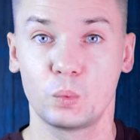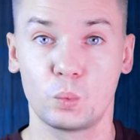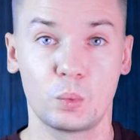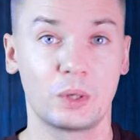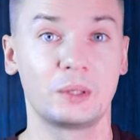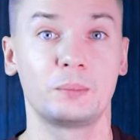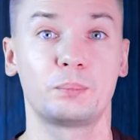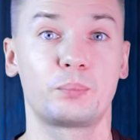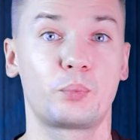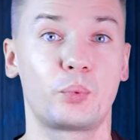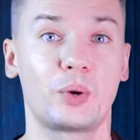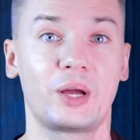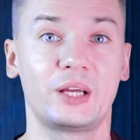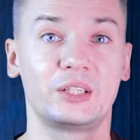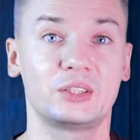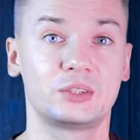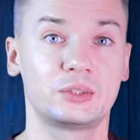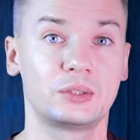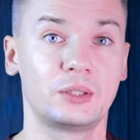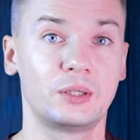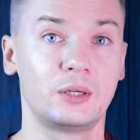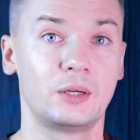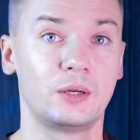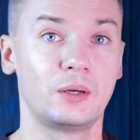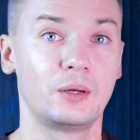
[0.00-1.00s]
one
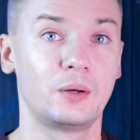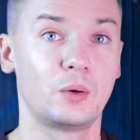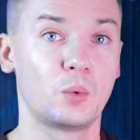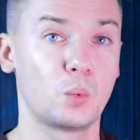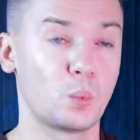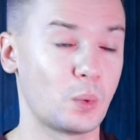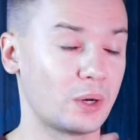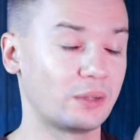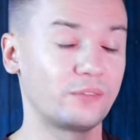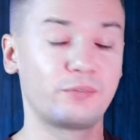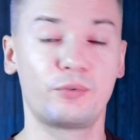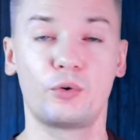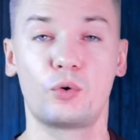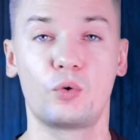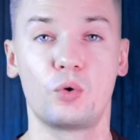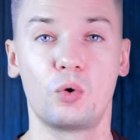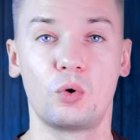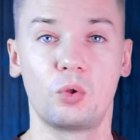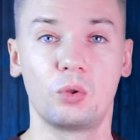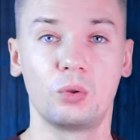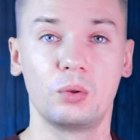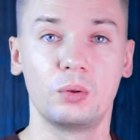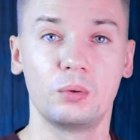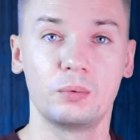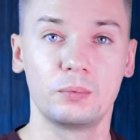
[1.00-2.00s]
price, one for
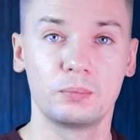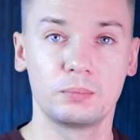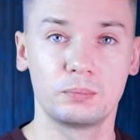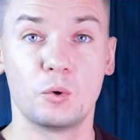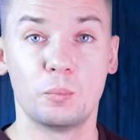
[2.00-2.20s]
all.